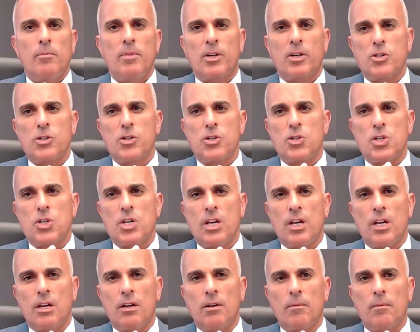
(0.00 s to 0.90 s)
because you're
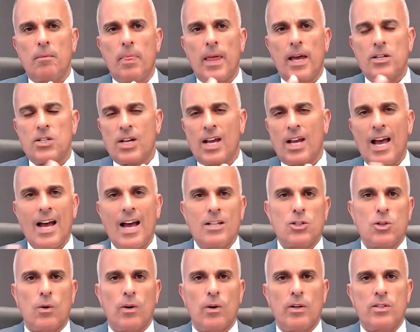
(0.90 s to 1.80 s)
seeing, as a
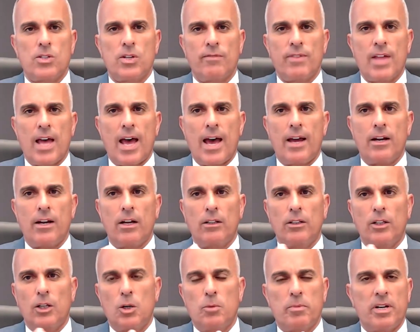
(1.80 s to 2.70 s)
consequence of that,
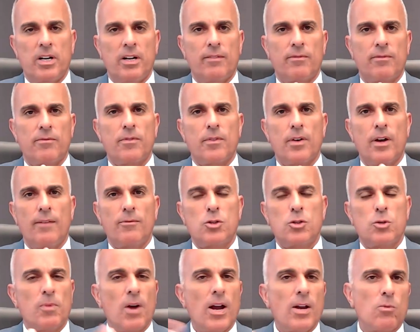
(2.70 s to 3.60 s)
a little bit of
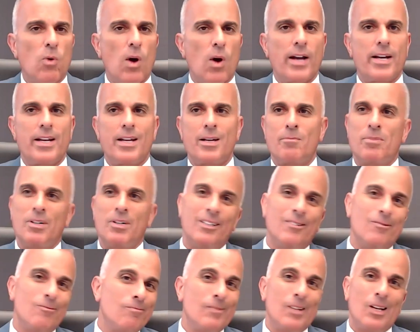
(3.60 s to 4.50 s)
spread widening.
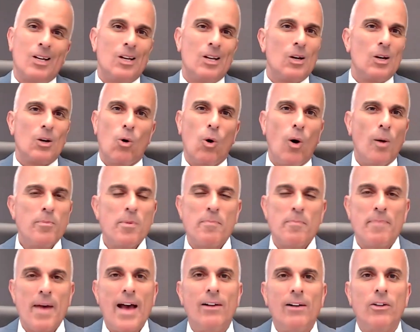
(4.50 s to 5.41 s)
But
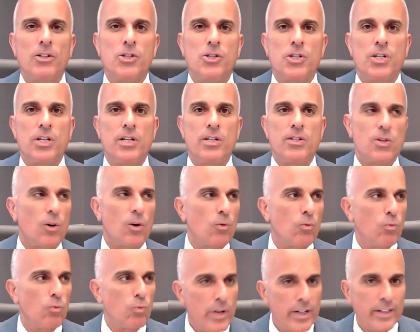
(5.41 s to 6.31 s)
corporate balance sheets are
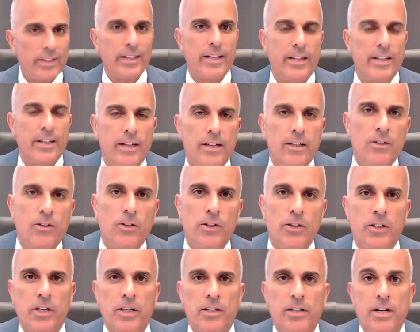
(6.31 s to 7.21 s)
really in
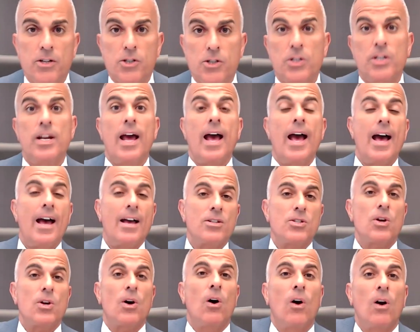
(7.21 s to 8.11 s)
good condition,
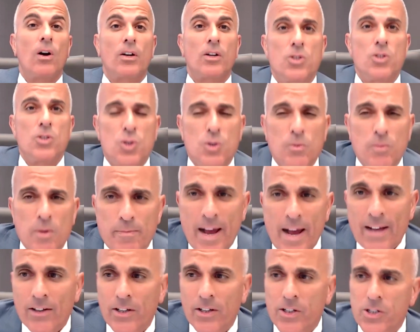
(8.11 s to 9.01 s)
as are consumer
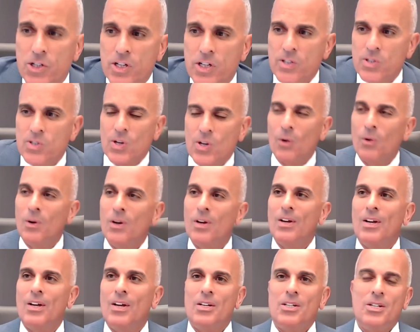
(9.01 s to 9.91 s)
balance sheets. So
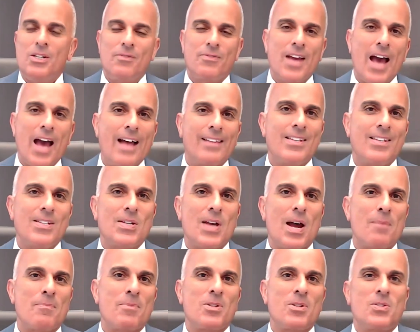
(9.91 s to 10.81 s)
you've got this
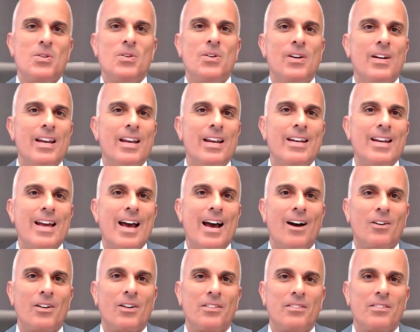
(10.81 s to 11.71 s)
opportunity
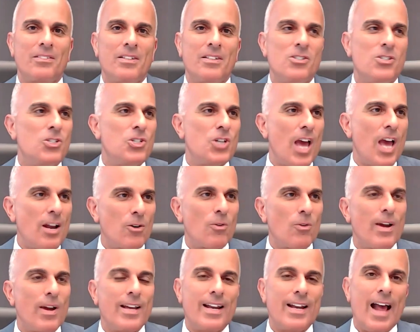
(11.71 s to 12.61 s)
now to
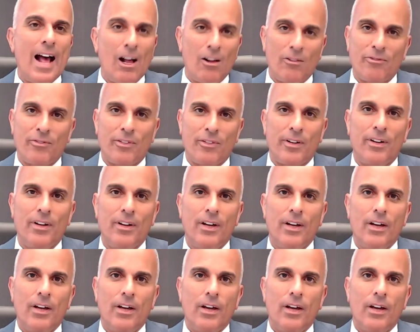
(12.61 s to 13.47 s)
generate alpha